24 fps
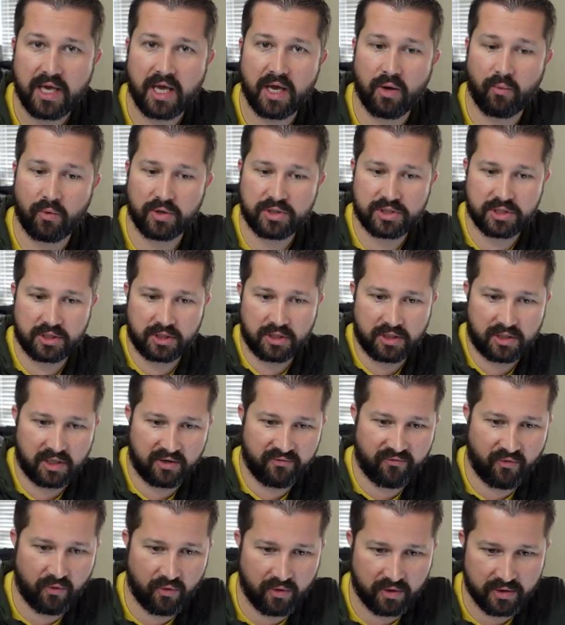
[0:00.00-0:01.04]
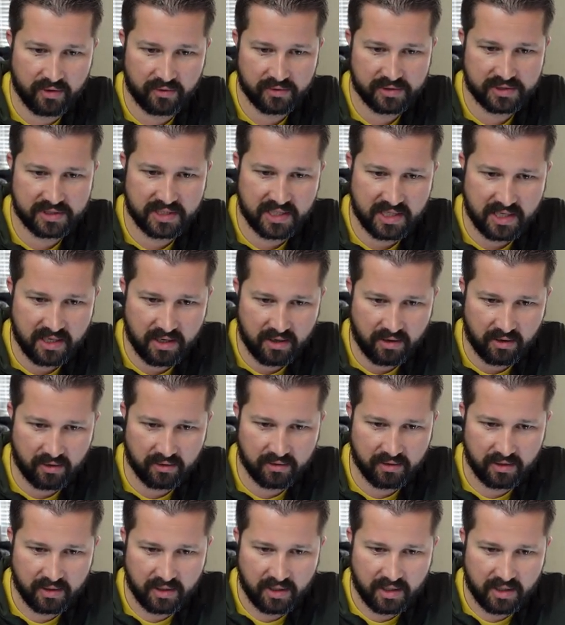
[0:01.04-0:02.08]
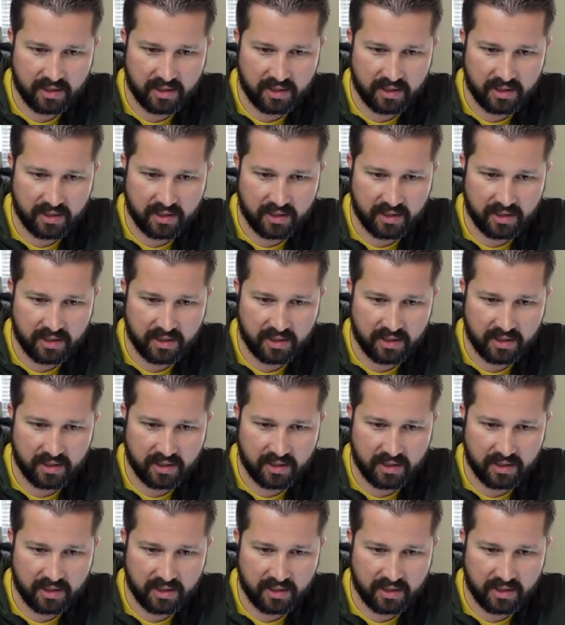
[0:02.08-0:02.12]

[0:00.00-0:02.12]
And what you're looking for, you'll see here,